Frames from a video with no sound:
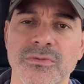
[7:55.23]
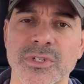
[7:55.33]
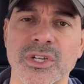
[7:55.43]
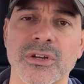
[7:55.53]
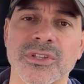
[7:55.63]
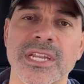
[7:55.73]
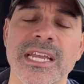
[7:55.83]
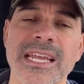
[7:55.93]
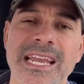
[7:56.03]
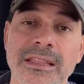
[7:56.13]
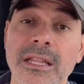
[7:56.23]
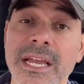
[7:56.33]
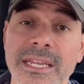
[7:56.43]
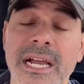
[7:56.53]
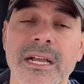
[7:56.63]
resulted in the
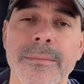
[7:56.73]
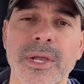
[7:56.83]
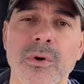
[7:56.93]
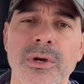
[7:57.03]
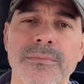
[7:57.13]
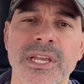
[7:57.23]
light not coming on,